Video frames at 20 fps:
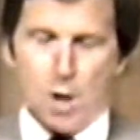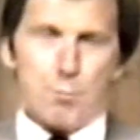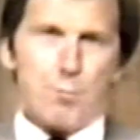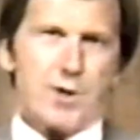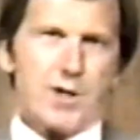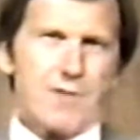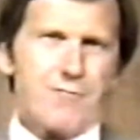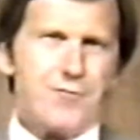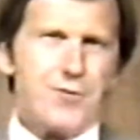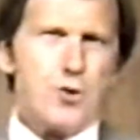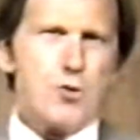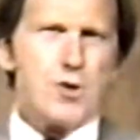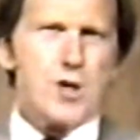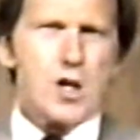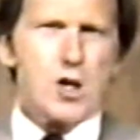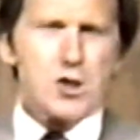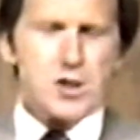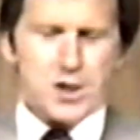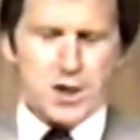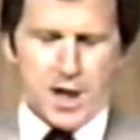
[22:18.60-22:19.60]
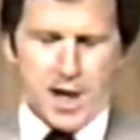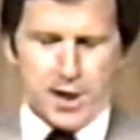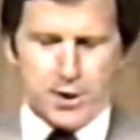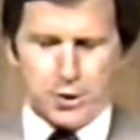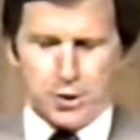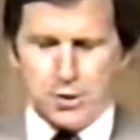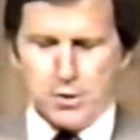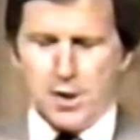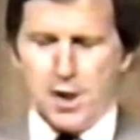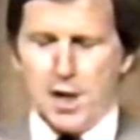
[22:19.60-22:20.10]
But a few years
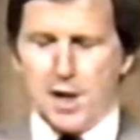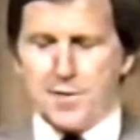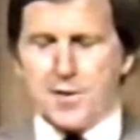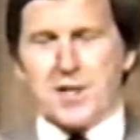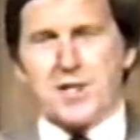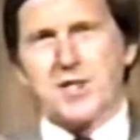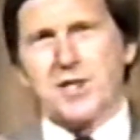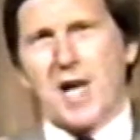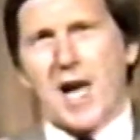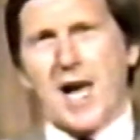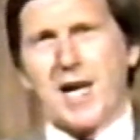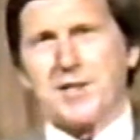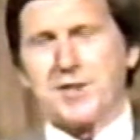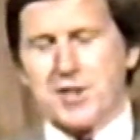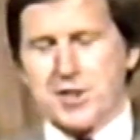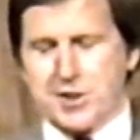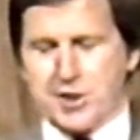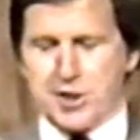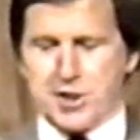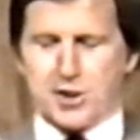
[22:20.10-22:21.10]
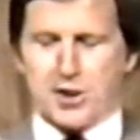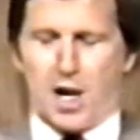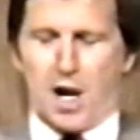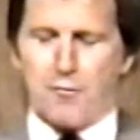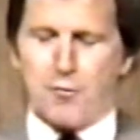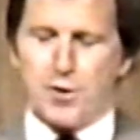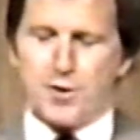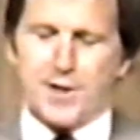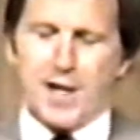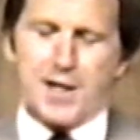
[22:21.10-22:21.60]
later, the scientists
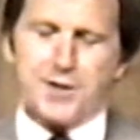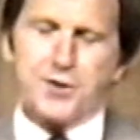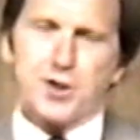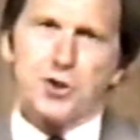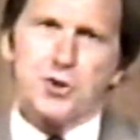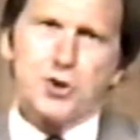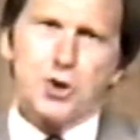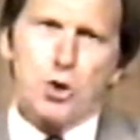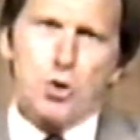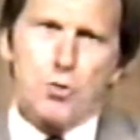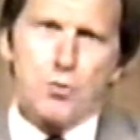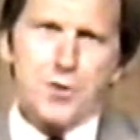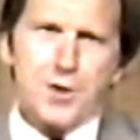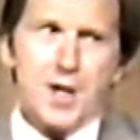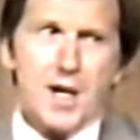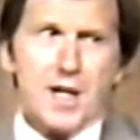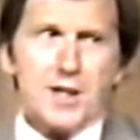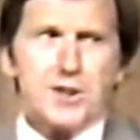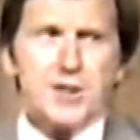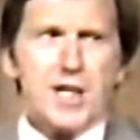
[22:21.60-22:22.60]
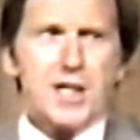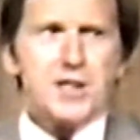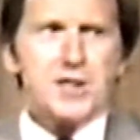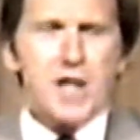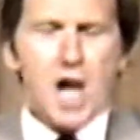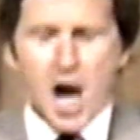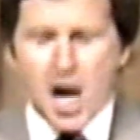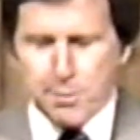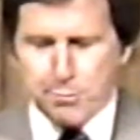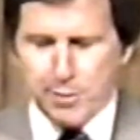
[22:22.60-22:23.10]
discovered that the tooth did
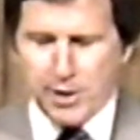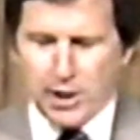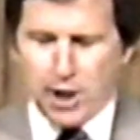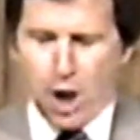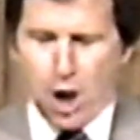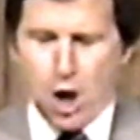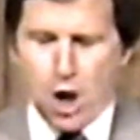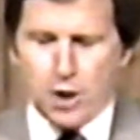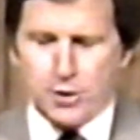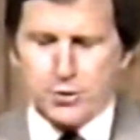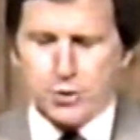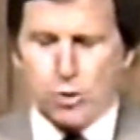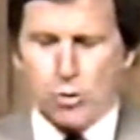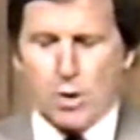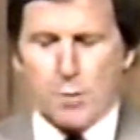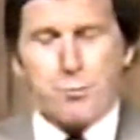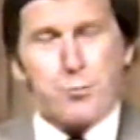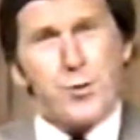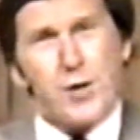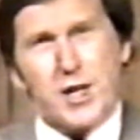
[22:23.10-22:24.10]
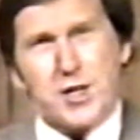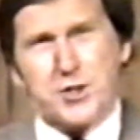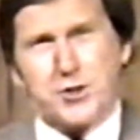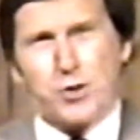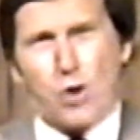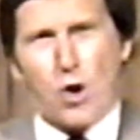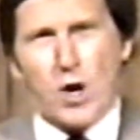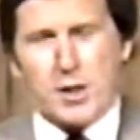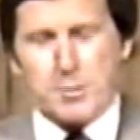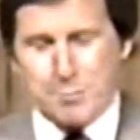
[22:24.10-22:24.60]
not belong to a
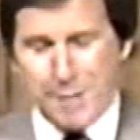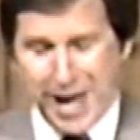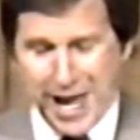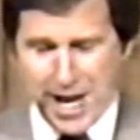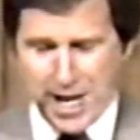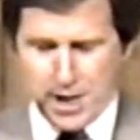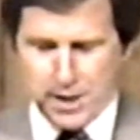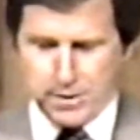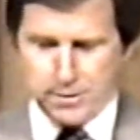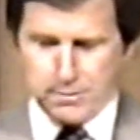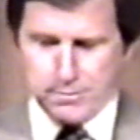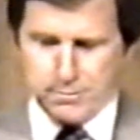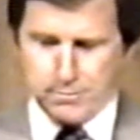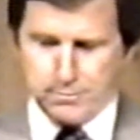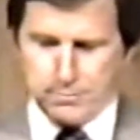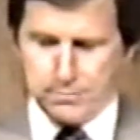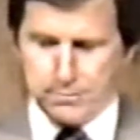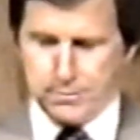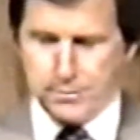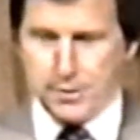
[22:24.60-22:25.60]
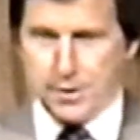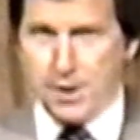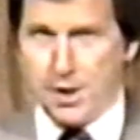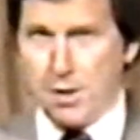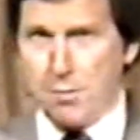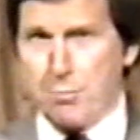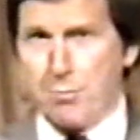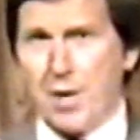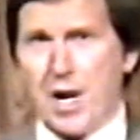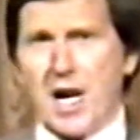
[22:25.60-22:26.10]
prehistoric man,
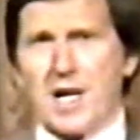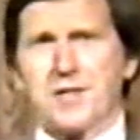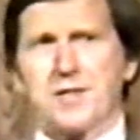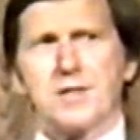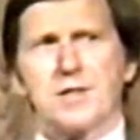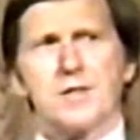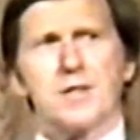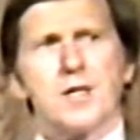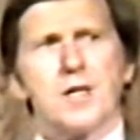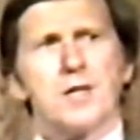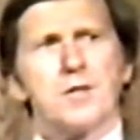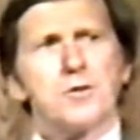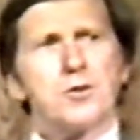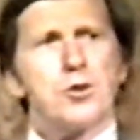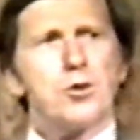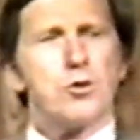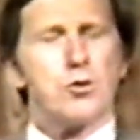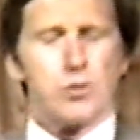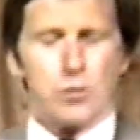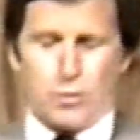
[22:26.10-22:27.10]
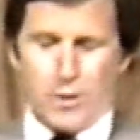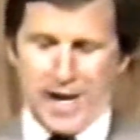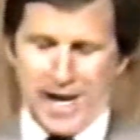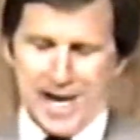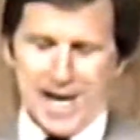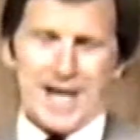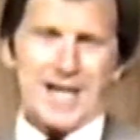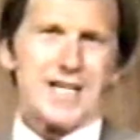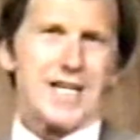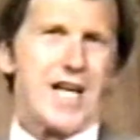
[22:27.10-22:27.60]
but to
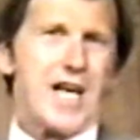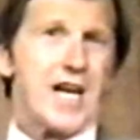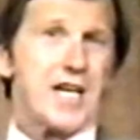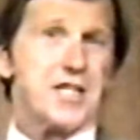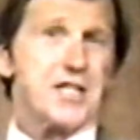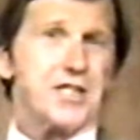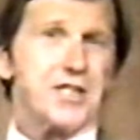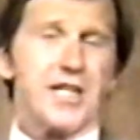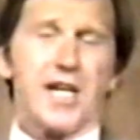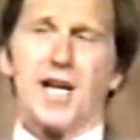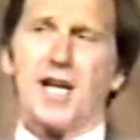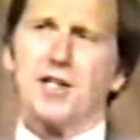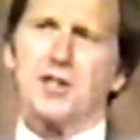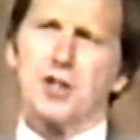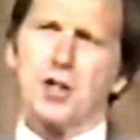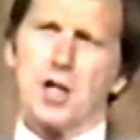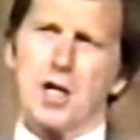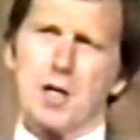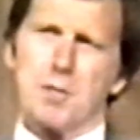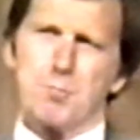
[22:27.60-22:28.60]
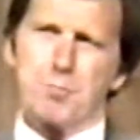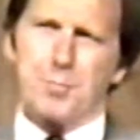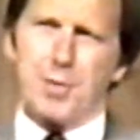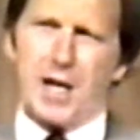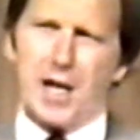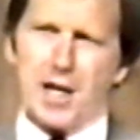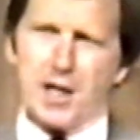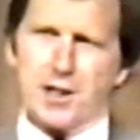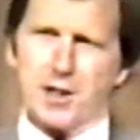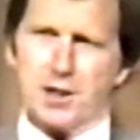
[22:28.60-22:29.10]
an extinct
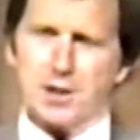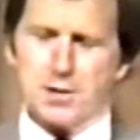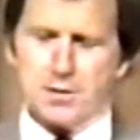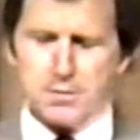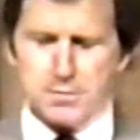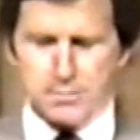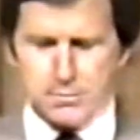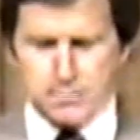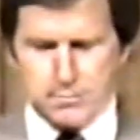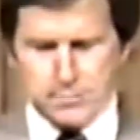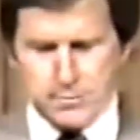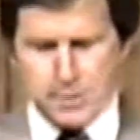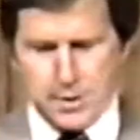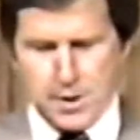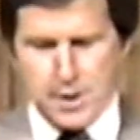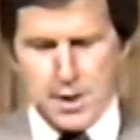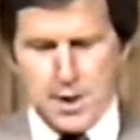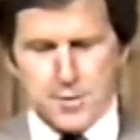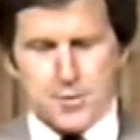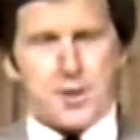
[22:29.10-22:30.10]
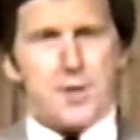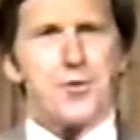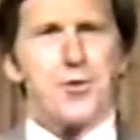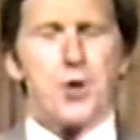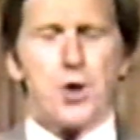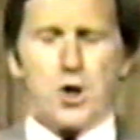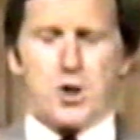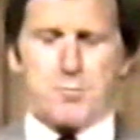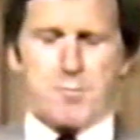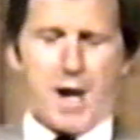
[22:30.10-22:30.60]
pig. The
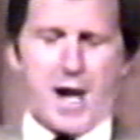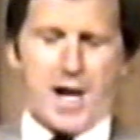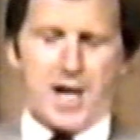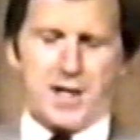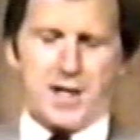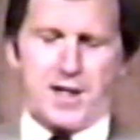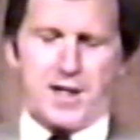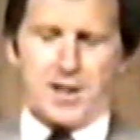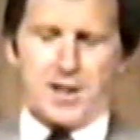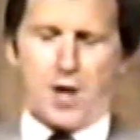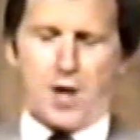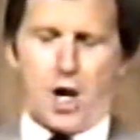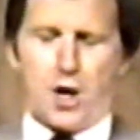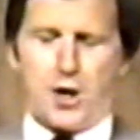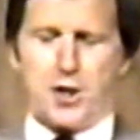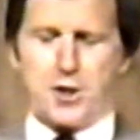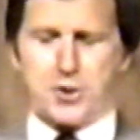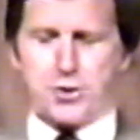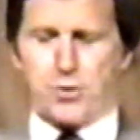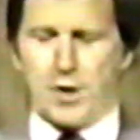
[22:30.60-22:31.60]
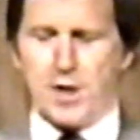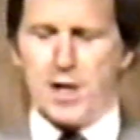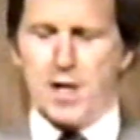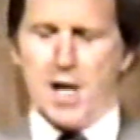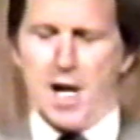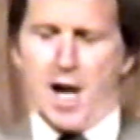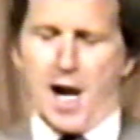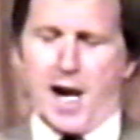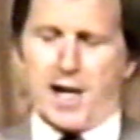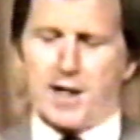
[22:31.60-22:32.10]
third man in our history
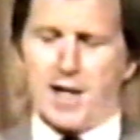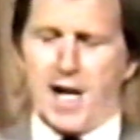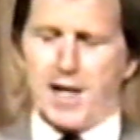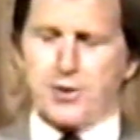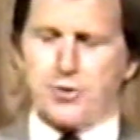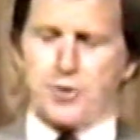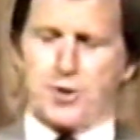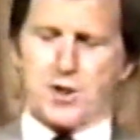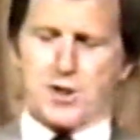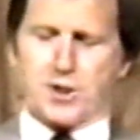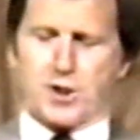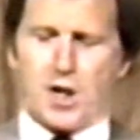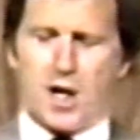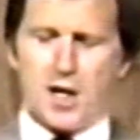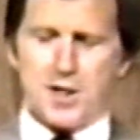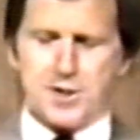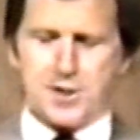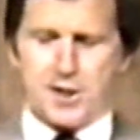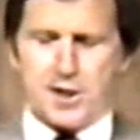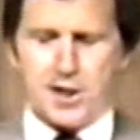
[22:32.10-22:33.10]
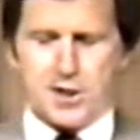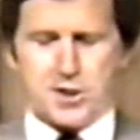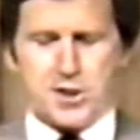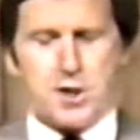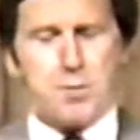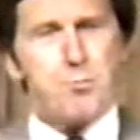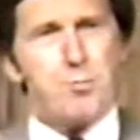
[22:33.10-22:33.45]
I'd like to discuss is the